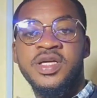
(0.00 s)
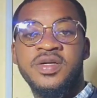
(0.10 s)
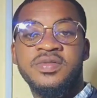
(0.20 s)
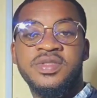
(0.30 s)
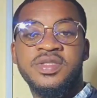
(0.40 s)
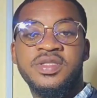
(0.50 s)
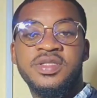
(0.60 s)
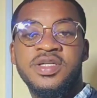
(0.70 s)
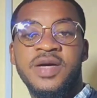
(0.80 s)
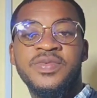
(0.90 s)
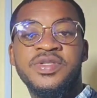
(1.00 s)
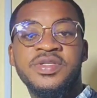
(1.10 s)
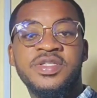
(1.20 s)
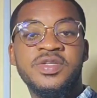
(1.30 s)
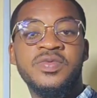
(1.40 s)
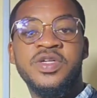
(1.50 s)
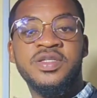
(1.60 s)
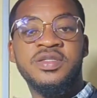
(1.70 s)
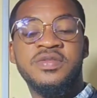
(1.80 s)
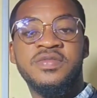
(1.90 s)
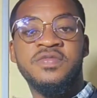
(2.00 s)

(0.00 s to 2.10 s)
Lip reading: Now, the Hamilton C1